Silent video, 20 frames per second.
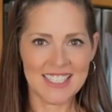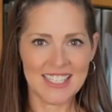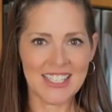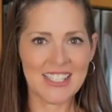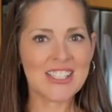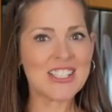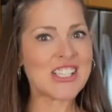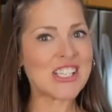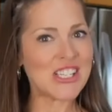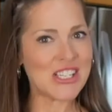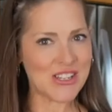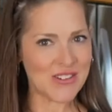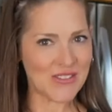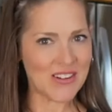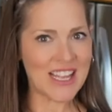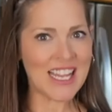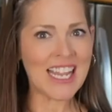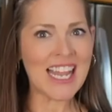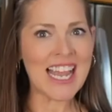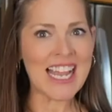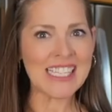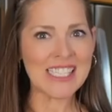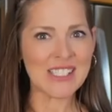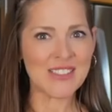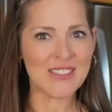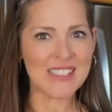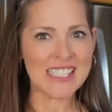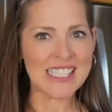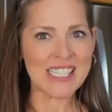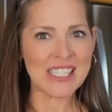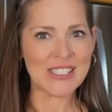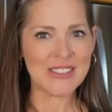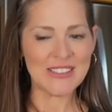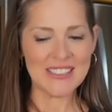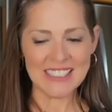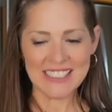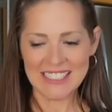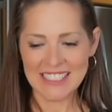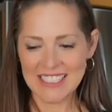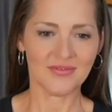because you know where the last one's going.
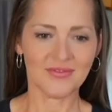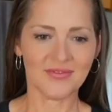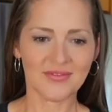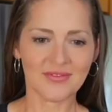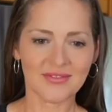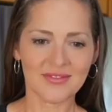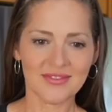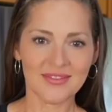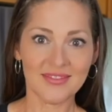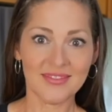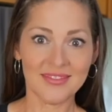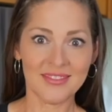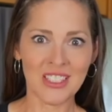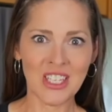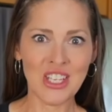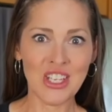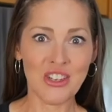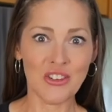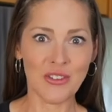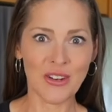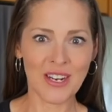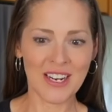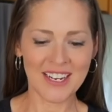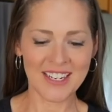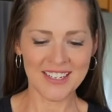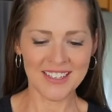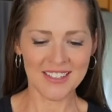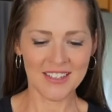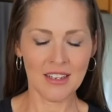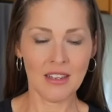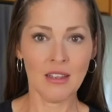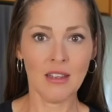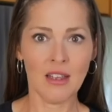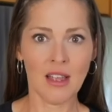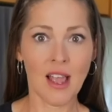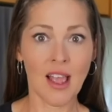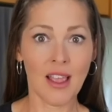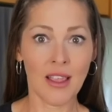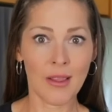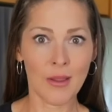You ready?
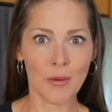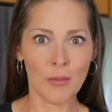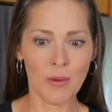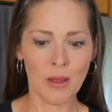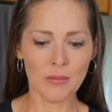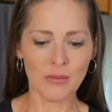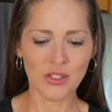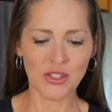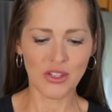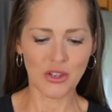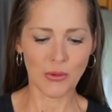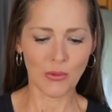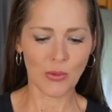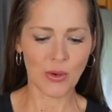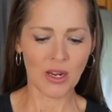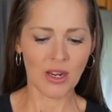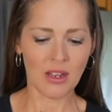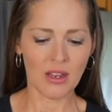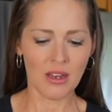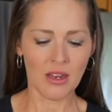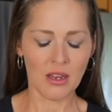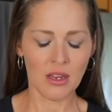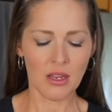I am. I'm so ready.